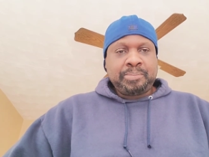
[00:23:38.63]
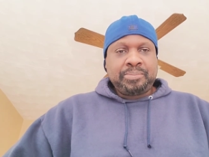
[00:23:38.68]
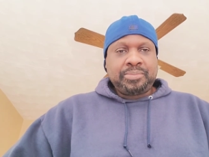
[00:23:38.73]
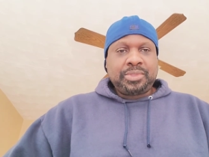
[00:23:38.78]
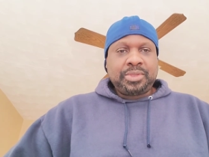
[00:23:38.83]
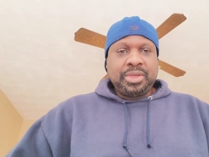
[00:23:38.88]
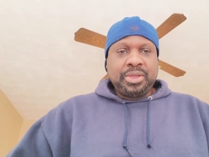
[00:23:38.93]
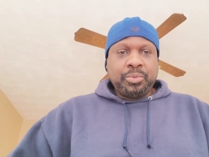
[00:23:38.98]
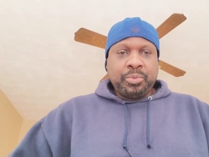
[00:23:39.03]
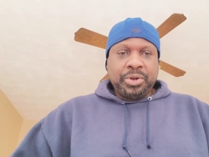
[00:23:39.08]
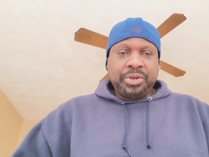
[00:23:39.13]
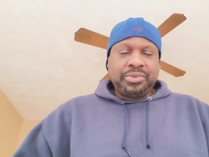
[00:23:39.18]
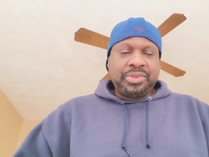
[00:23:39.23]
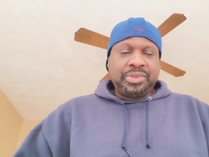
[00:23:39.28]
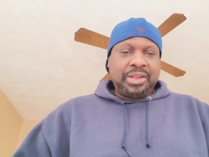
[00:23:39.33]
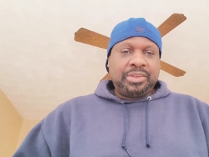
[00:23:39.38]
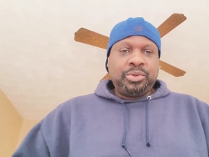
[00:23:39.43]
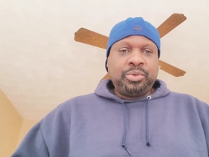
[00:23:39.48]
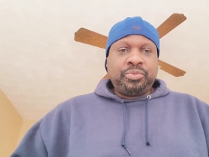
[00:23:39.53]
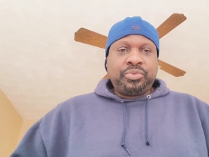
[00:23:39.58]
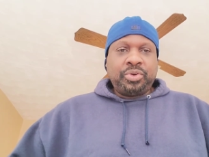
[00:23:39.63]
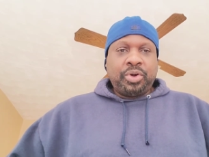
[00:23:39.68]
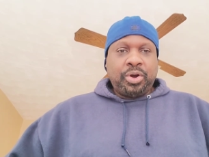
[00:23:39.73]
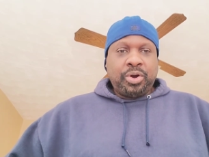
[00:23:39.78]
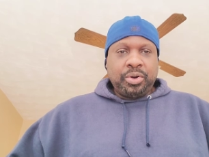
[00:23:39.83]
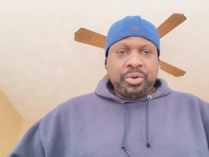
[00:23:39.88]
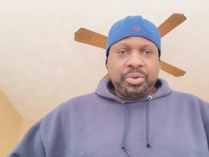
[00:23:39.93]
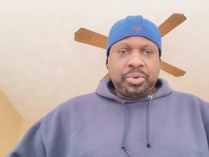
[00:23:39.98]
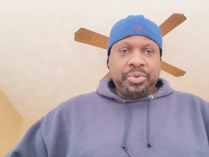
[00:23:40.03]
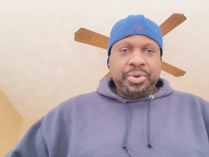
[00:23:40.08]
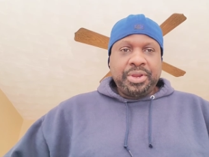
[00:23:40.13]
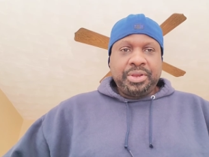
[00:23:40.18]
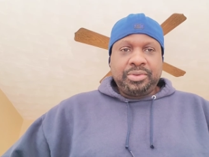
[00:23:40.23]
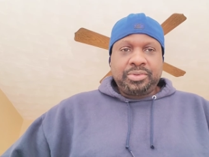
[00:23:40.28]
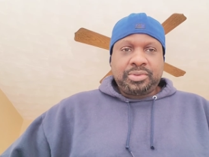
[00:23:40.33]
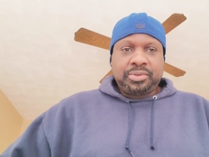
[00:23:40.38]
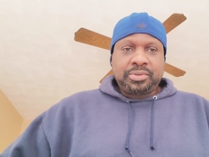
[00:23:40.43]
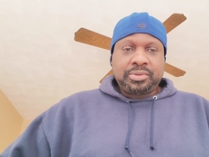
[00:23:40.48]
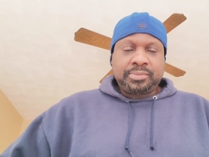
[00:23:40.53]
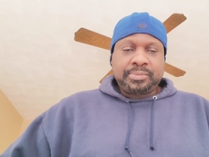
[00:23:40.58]
And what does that do for altcoins?
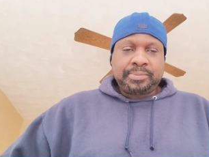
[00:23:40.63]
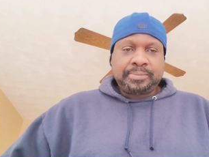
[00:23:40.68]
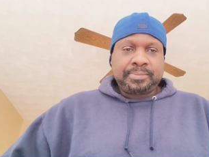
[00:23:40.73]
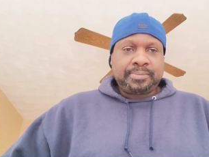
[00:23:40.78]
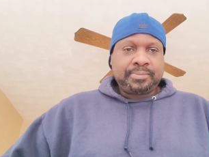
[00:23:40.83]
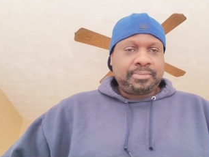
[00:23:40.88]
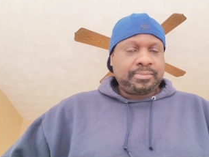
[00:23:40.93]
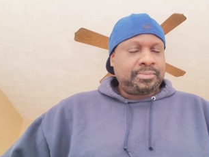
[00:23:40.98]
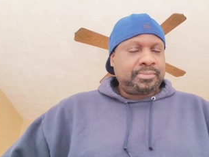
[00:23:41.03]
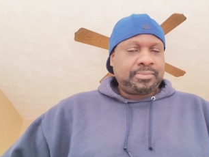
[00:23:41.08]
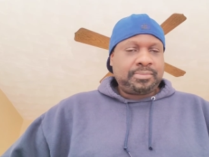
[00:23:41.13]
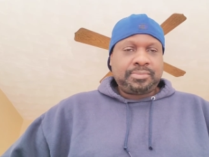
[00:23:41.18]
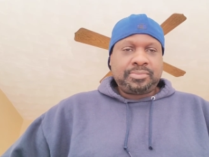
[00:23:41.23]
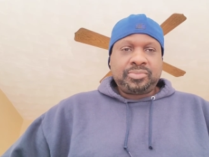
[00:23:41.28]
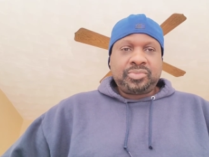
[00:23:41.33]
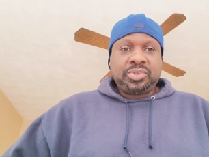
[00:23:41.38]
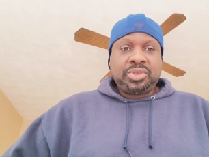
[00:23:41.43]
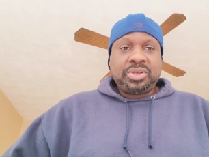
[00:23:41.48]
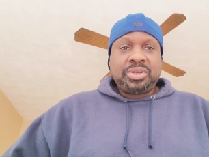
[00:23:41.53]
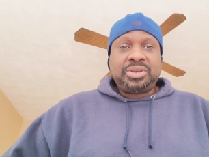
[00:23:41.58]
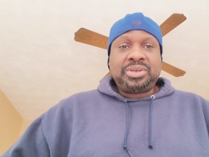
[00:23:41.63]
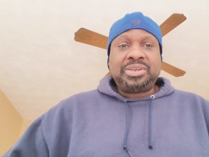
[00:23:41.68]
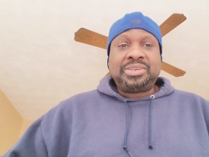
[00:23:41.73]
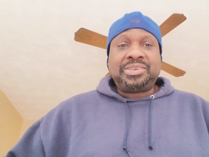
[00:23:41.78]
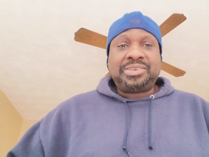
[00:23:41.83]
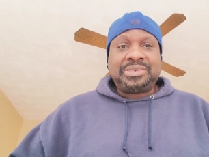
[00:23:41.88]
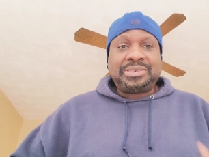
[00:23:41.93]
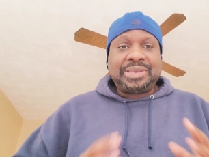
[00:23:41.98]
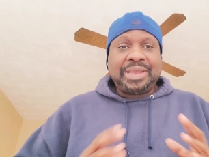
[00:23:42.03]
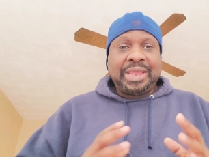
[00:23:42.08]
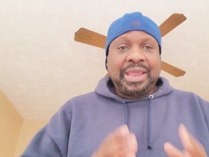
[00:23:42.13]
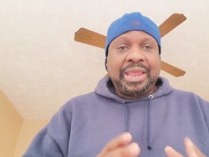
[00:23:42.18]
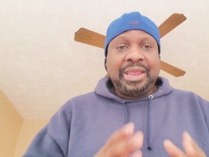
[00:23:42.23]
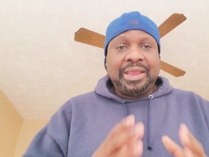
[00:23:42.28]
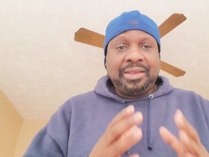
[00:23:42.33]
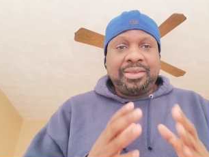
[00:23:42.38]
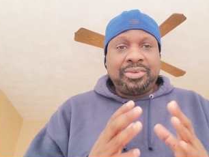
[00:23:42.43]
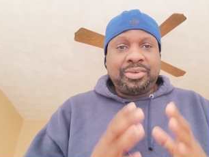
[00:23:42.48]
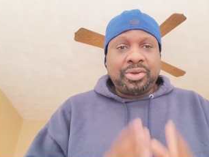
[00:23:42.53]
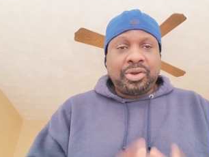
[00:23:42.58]
Could
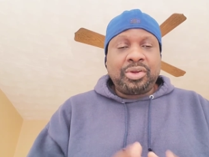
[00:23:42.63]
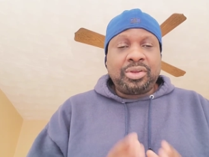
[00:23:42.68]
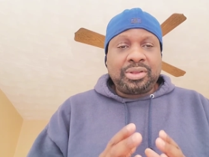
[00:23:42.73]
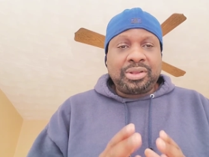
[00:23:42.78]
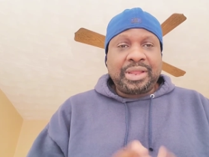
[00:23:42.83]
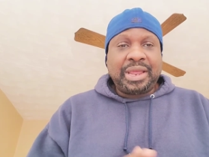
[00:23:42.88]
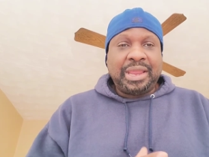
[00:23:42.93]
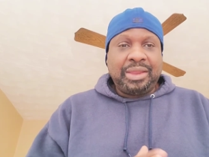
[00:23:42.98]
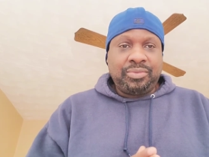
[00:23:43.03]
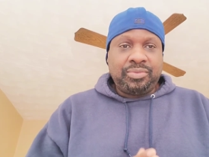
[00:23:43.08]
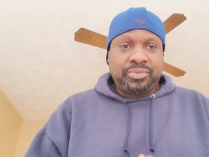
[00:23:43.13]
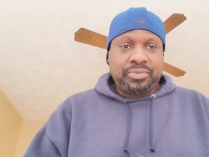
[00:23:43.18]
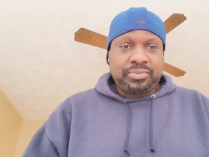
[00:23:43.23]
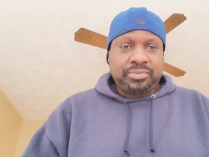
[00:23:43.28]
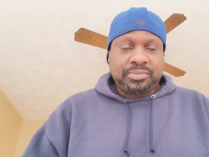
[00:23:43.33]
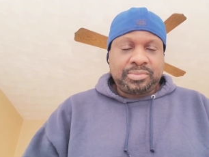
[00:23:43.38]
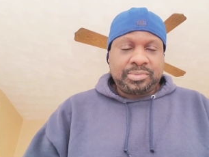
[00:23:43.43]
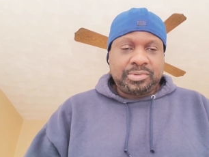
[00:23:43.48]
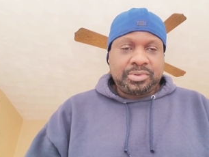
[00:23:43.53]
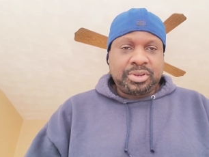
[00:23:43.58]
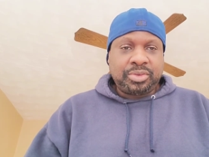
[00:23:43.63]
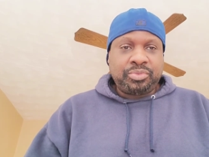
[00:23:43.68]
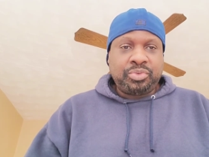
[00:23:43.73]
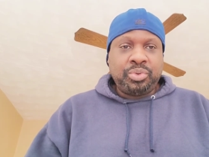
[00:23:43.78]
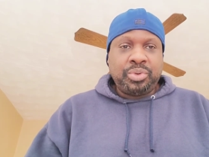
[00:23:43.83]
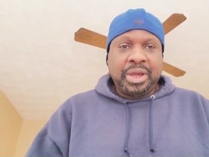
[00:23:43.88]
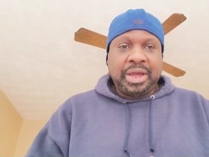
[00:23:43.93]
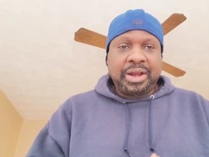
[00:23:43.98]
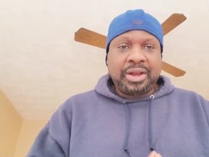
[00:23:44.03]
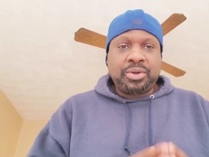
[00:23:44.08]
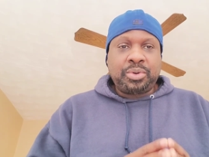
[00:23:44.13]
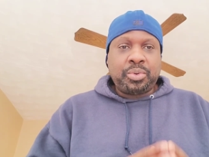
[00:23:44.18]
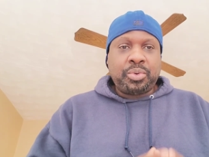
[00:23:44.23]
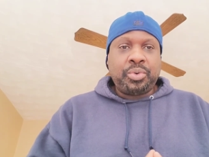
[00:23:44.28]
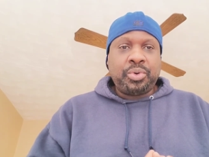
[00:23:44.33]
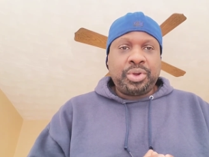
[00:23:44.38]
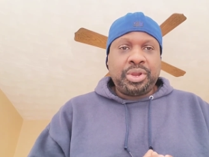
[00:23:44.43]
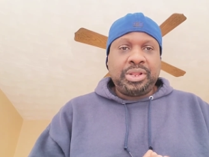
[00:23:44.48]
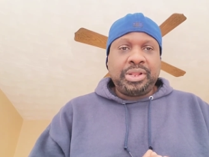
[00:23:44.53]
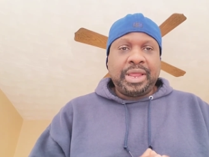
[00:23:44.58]
change your life. Because if you got a
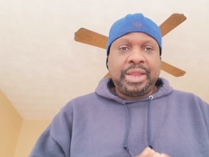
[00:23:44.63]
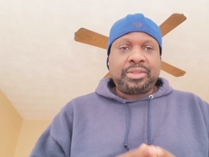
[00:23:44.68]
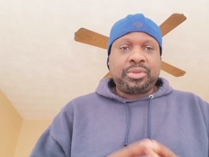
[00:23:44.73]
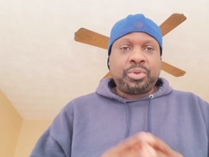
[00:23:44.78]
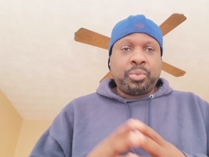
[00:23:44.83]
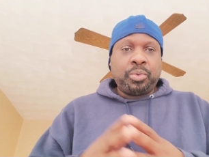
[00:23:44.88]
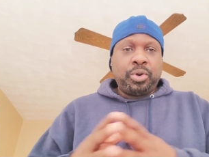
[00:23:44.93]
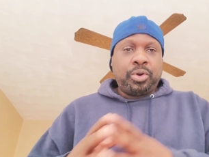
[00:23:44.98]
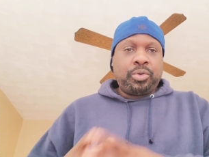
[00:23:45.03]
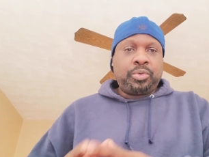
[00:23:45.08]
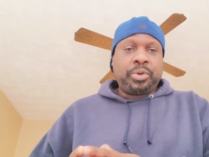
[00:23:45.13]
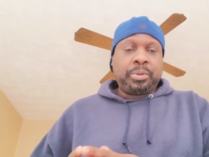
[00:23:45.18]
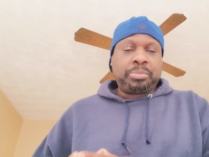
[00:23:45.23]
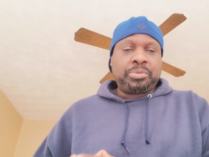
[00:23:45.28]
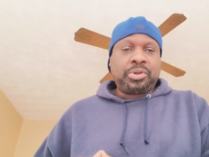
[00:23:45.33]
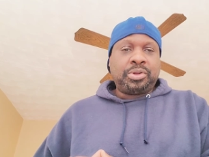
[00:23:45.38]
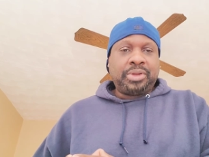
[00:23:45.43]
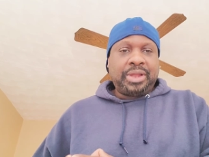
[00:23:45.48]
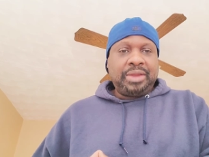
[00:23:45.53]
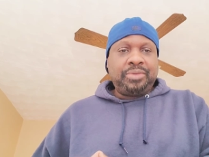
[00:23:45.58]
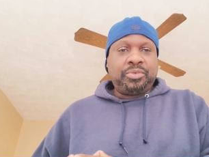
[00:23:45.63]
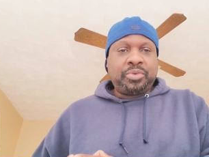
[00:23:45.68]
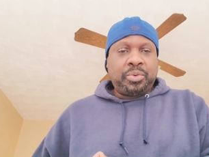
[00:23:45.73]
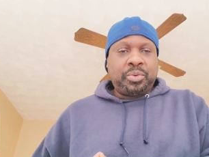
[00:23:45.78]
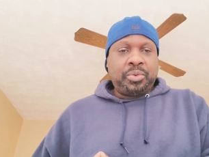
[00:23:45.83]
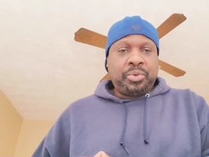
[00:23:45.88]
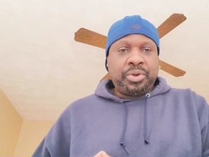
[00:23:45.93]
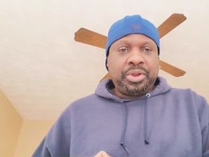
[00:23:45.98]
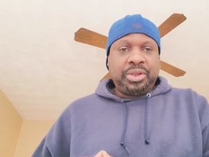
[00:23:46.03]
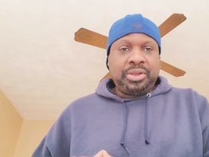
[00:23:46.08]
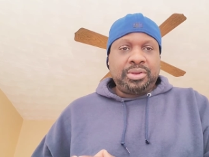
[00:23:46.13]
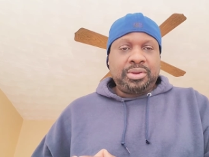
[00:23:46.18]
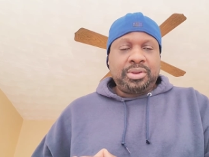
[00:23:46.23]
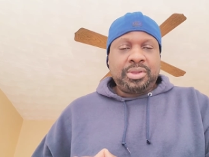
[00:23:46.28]
coin like the World Crypto Life coin,